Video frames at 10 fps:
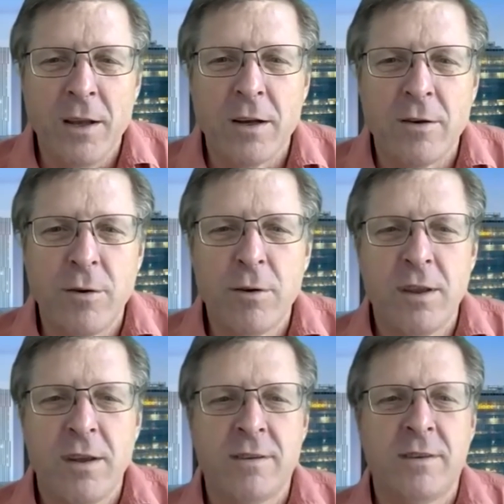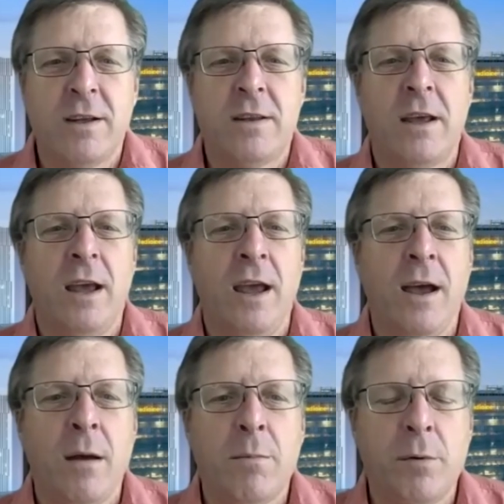the truth is that the
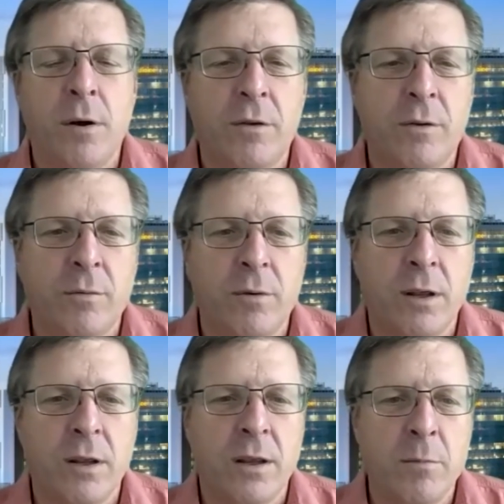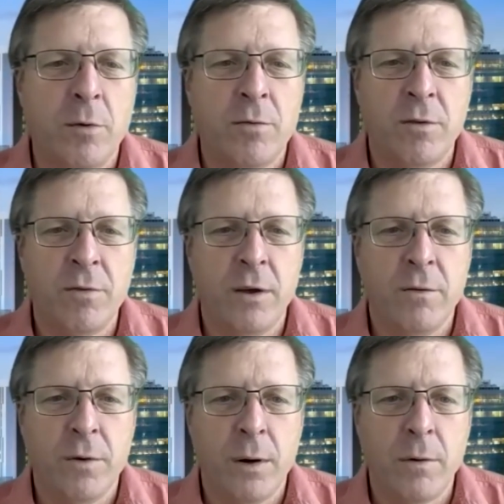ai approach has really moved the
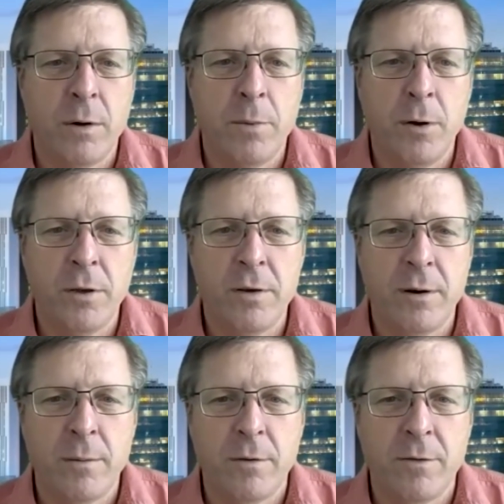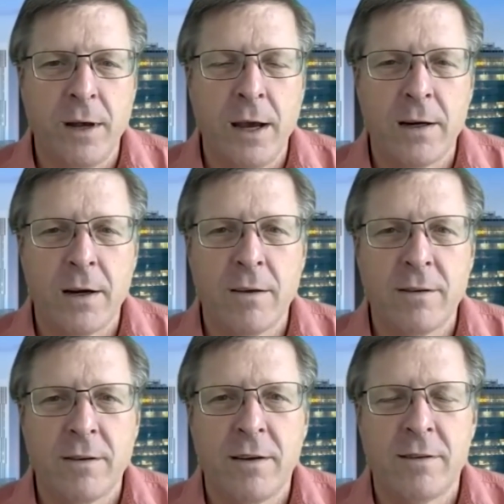field forward both in terms of
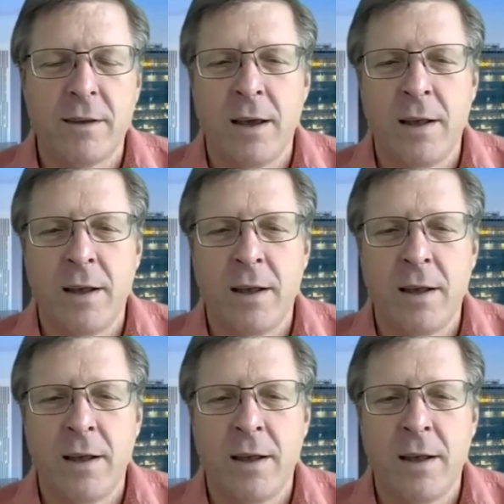diagnostics and